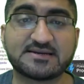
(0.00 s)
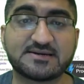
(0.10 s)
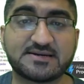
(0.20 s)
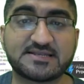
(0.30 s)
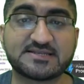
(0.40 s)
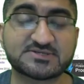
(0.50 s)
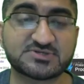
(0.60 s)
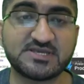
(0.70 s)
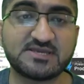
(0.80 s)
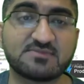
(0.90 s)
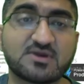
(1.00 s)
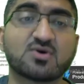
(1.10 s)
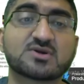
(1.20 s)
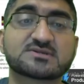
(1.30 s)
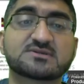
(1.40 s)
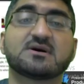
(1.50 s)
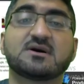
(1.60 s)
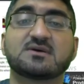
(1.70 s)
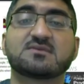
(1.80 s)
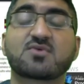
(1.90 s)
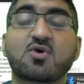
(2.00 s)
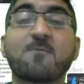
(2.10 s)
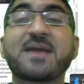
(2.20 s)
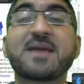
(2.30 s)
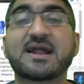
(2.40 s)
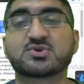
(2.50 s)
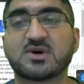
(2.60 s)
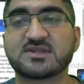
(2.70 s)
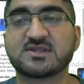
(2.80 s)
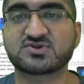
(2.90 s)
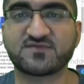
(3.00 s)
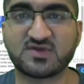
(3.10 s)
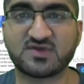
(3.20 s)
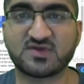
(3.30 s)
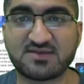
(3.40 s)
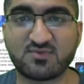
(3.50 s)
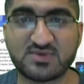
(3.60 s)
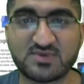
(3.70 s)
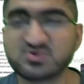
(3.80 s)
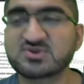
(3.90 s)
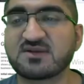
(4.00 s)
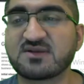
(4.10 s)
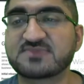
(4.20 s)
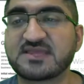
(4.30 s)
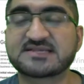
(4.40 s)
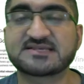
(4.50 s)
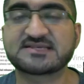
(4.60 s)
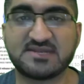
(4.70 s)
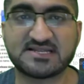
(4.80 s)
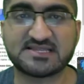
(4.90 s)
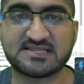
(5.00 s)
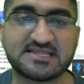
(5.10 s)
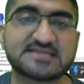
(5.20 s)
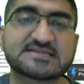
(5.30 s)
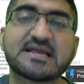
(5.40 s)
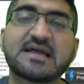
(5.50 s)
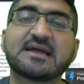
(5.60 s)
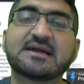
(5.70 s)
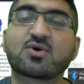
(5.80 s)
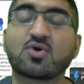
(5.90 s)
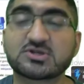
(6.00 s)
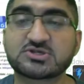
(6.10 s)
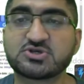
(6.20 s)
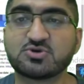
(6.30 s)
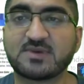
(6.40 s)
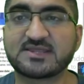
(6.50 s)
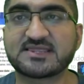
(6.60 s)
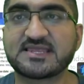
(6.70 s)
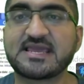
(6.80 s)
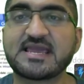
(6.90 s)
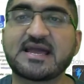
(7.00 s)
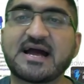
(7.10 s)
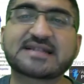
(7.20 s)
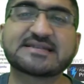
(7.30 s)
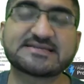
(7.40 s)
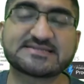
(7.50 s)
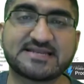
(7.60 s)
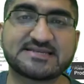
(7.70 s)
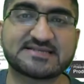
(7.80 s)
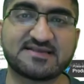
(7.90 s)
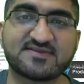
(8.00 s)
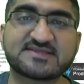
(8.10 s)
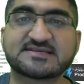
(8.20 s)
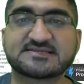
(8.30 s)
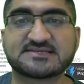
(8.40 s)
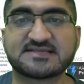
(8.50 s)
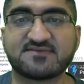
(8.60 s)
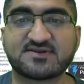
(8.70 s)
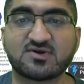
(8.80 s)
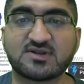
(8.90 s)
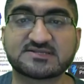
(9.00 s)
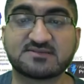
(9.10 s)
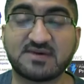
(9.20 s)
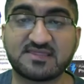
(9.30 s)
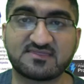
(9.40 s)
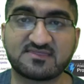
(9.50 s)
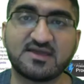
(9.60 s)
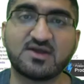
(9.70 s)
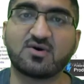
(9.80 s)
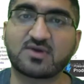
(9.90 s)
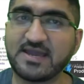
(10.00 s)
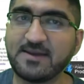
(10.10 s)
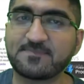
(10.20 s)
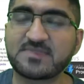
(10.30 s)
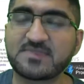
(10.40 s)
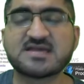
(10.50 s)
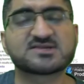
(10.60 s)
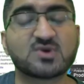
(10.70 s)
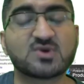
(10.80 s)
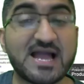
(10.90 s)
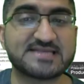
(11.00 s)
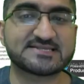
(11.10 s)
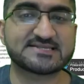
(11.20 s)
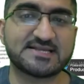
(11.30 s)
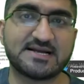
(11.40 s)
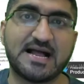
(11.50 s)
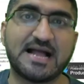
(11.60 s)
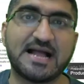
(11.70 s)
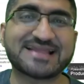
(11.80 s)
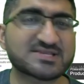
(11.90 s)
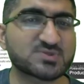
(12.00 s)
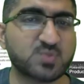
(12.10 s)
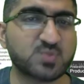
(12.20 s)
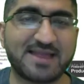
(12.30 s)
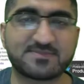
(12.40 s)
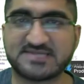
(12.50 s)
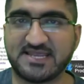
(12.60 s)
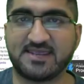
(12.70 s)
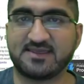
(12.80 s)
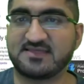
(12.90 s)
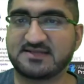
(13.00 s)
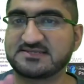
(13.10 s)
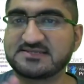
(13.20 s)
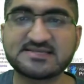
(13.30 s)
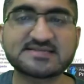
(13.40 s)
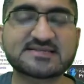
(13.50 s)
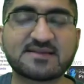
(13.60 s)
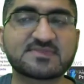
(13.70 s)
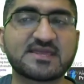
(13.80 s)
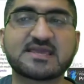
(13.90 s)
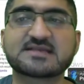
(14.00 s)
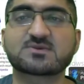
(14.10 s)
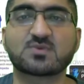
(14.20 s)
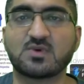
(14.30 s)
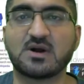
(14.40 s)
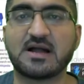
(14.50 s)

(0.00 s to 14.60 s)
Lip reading: the industry, because compared to other softwares which do something similar than this, costs you monthly at least 97 $67 a month. Okay, so guys, that's why I'm saying that this something is